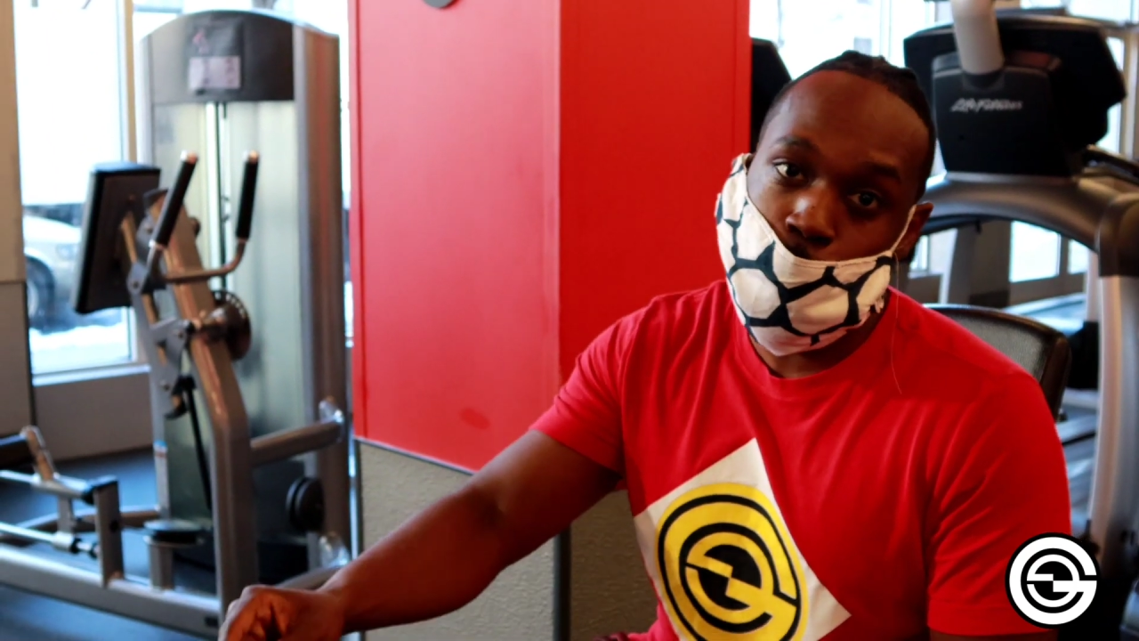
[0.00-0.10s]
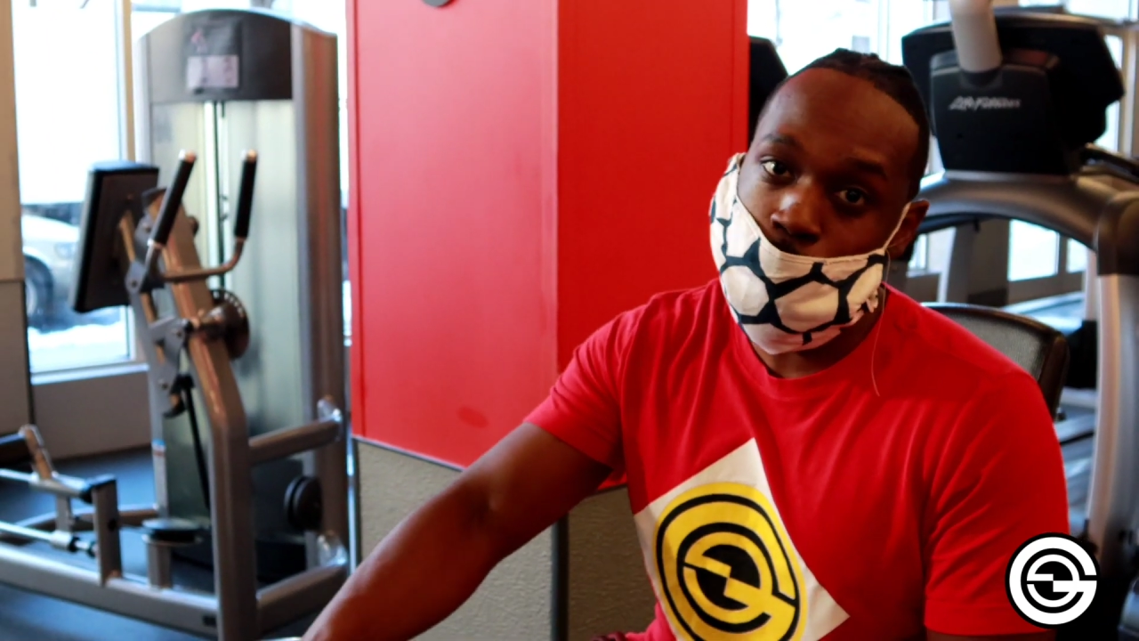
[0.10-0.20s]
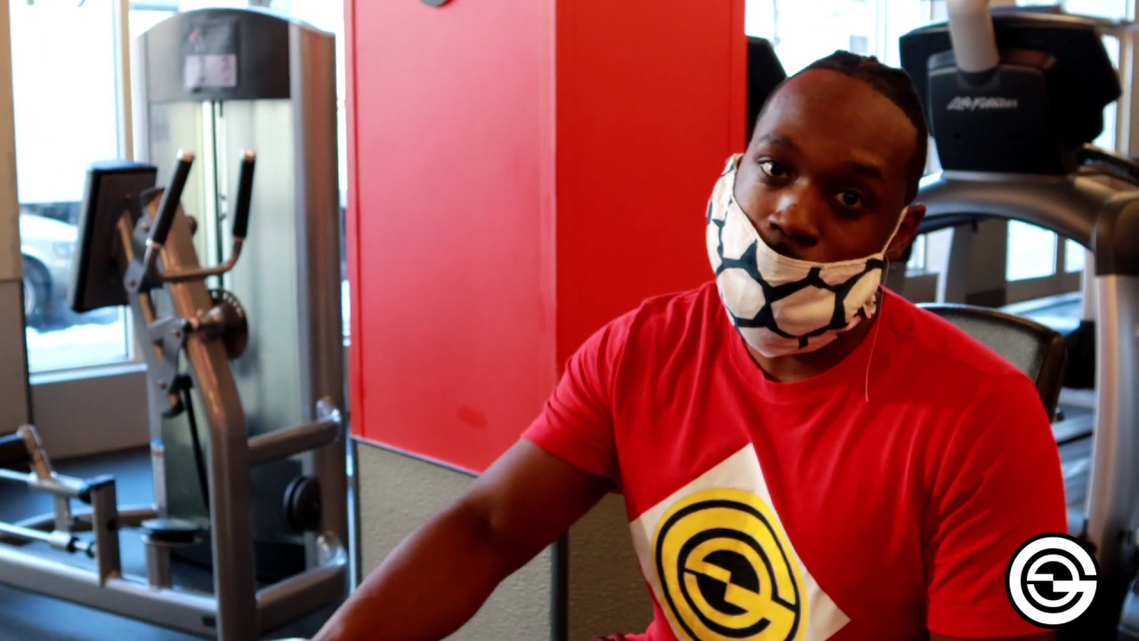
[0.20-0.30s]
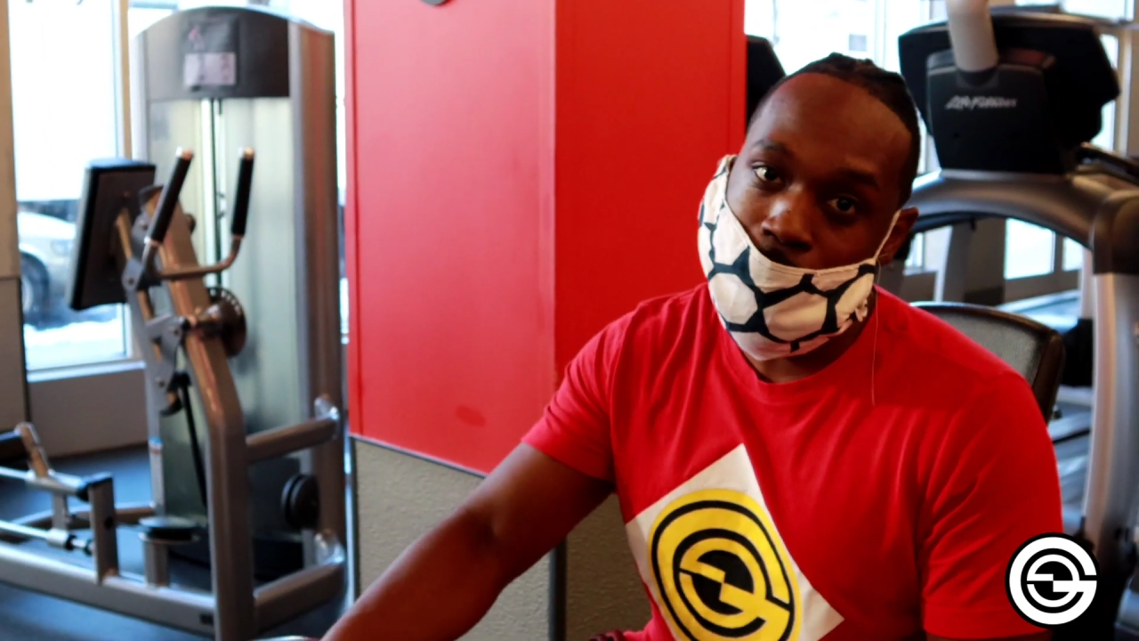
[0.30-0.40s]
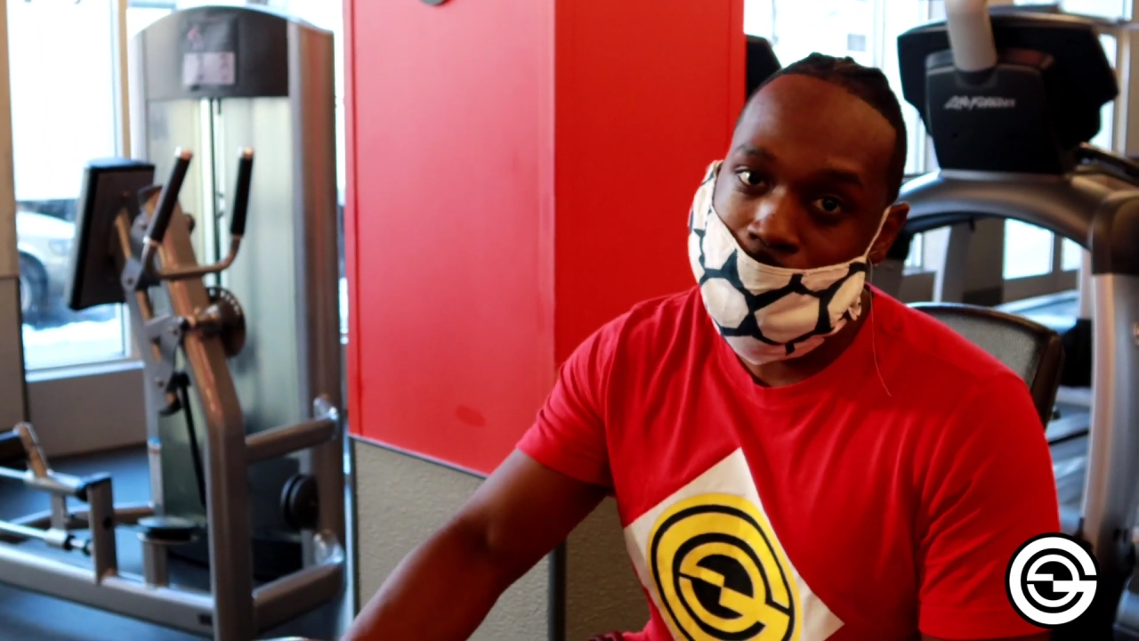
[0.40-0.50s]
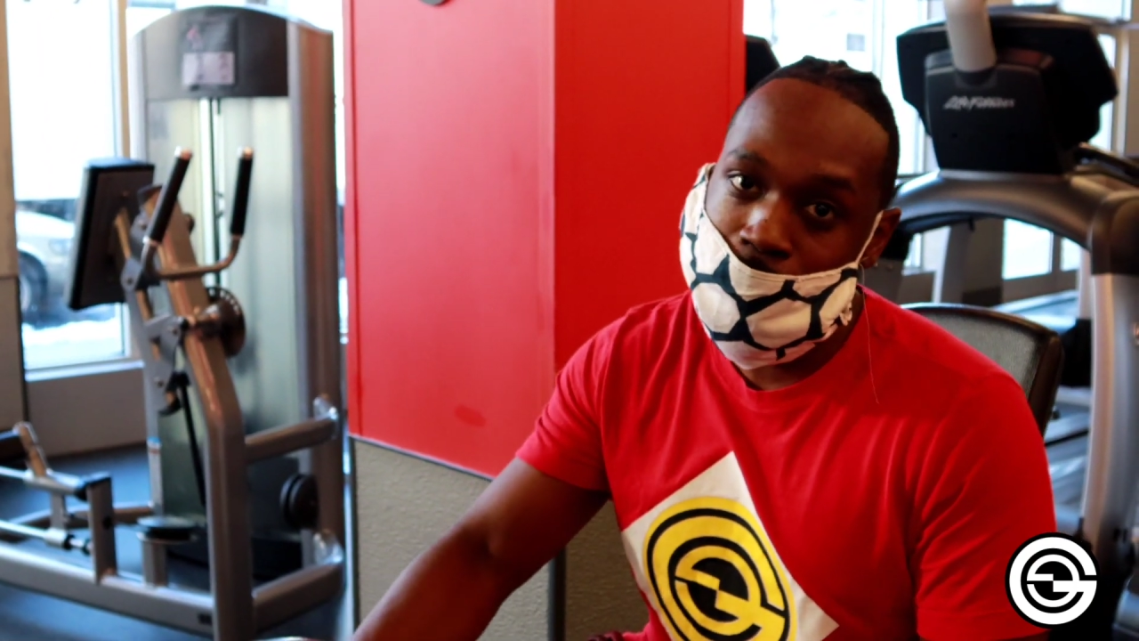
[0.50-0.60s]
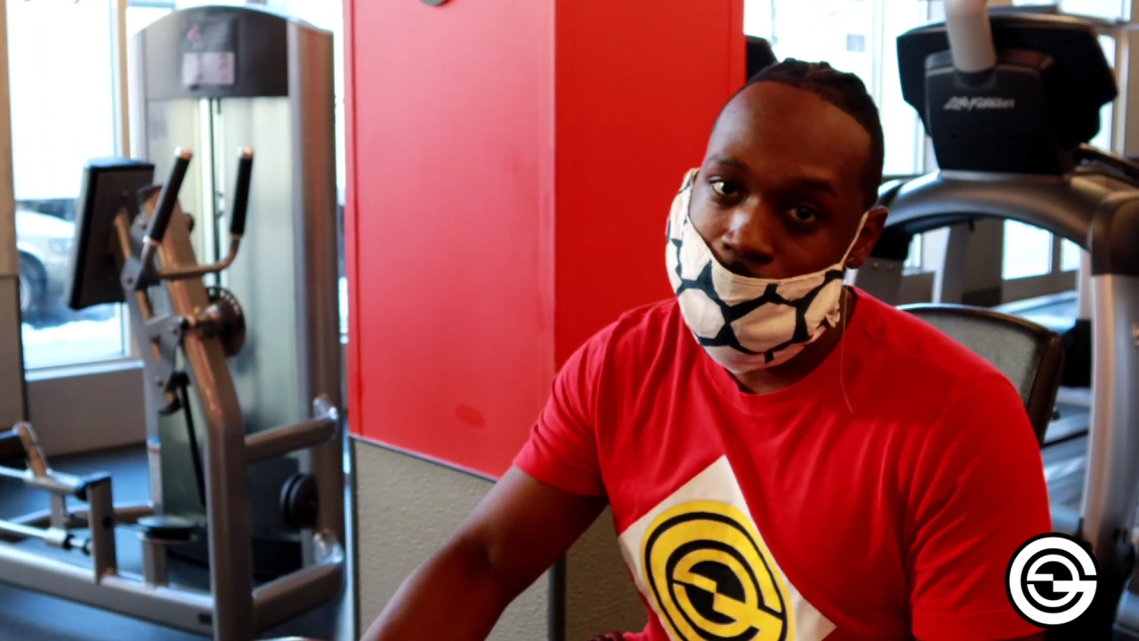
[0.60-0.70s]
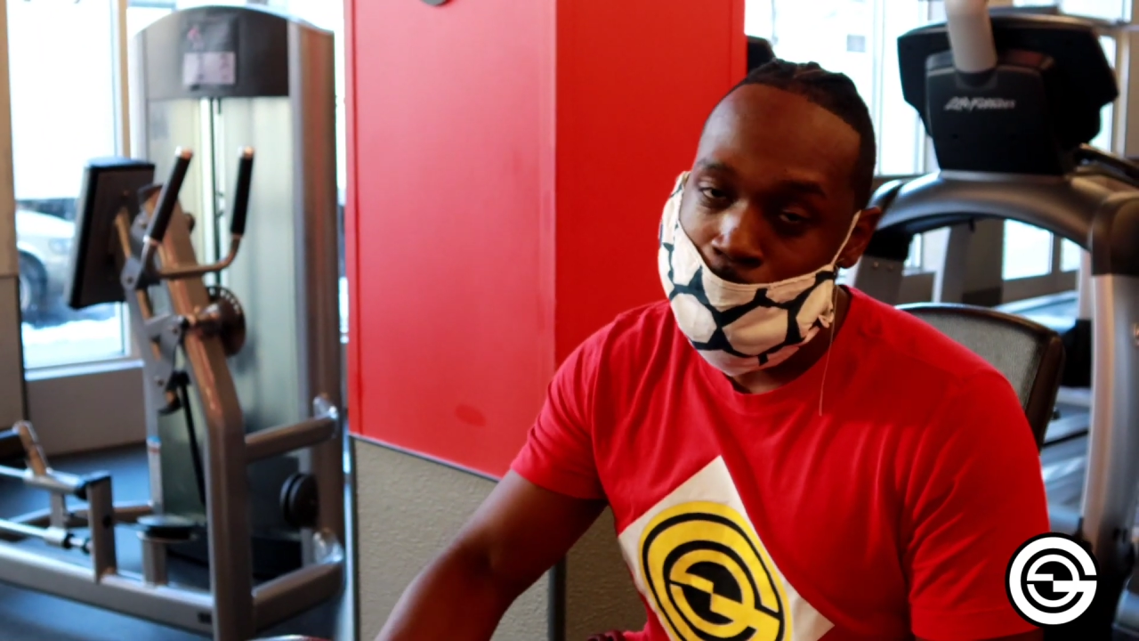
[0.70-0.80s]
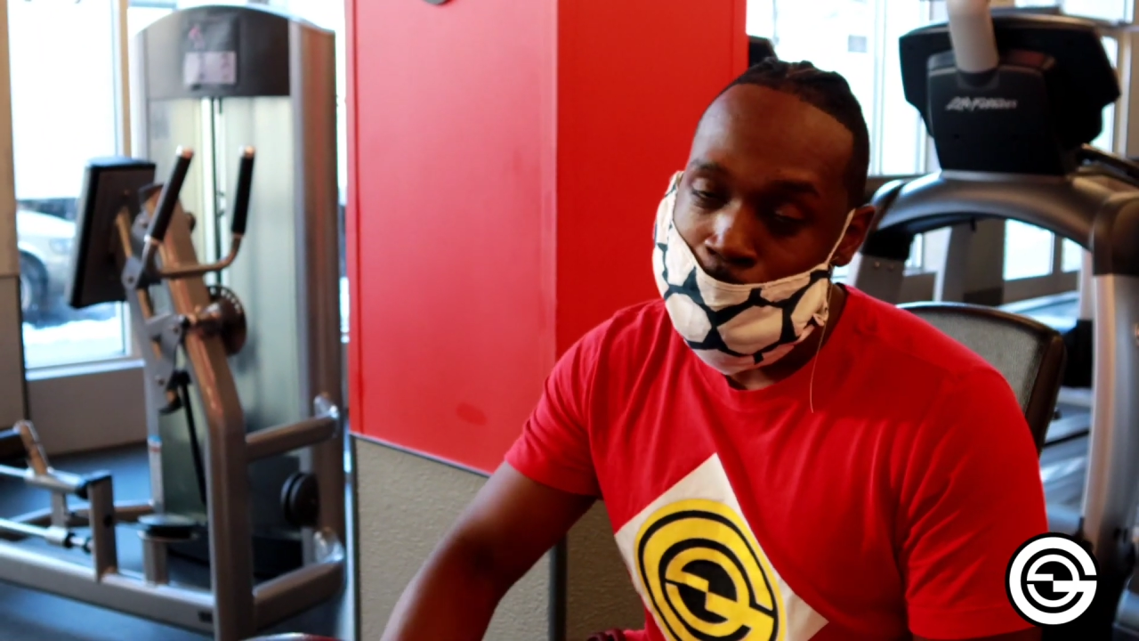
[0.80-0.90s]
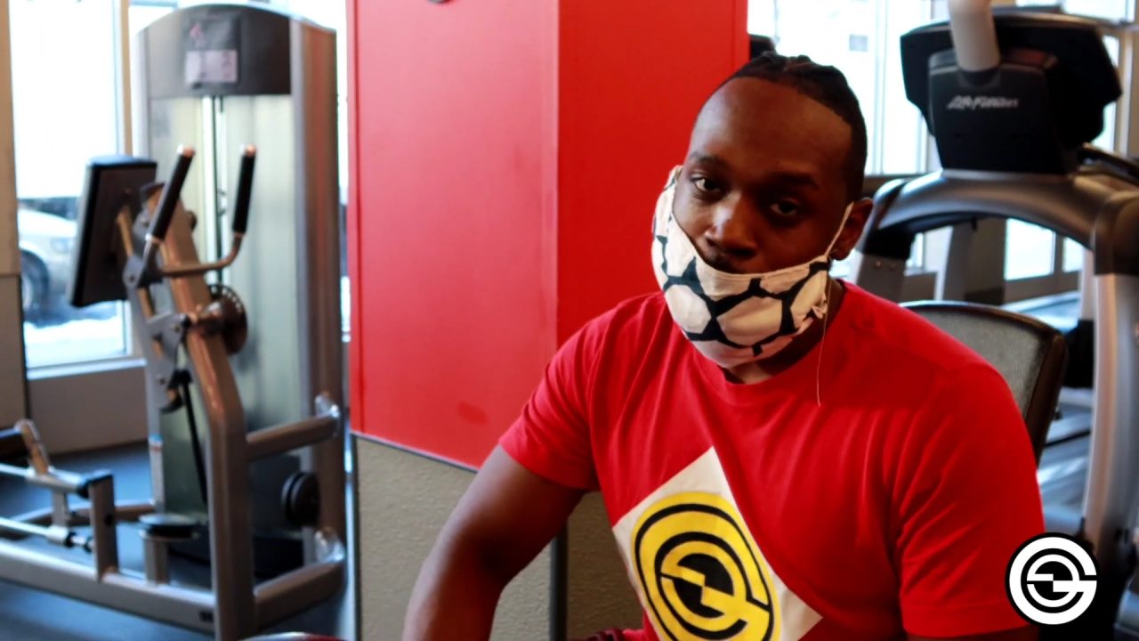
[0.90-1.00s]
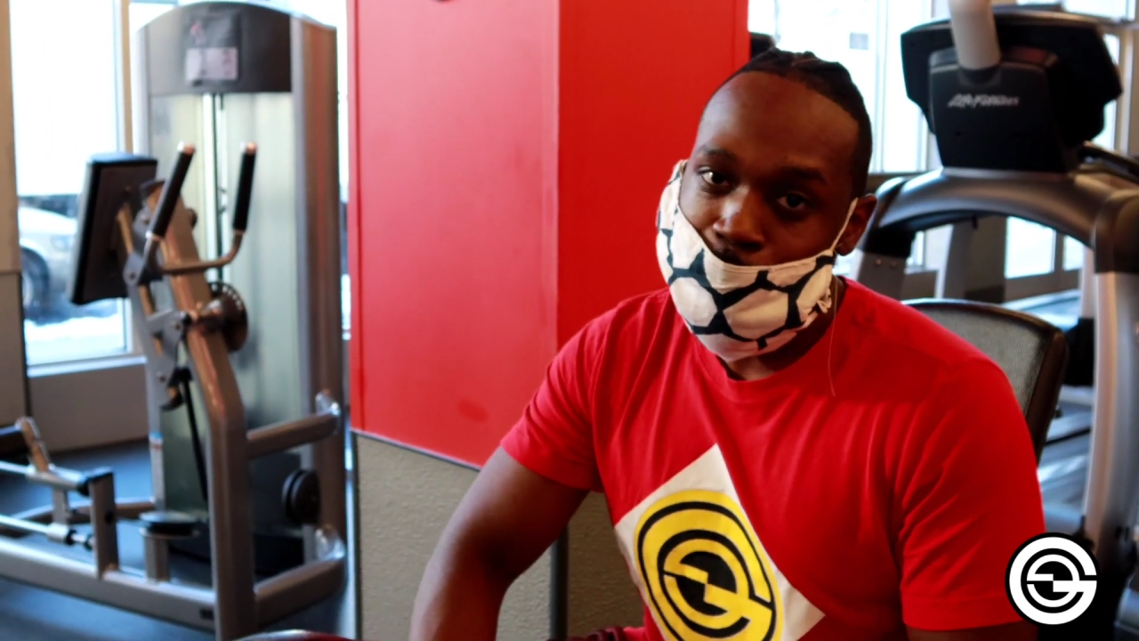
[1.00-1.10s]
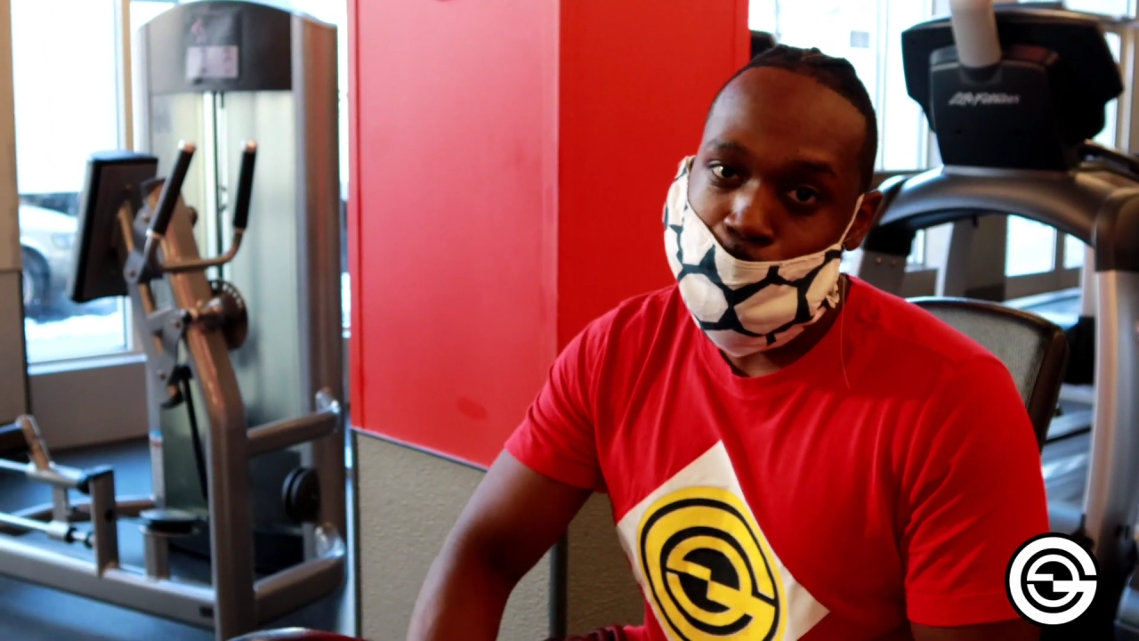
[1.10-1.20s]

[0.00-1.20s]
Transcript: 290.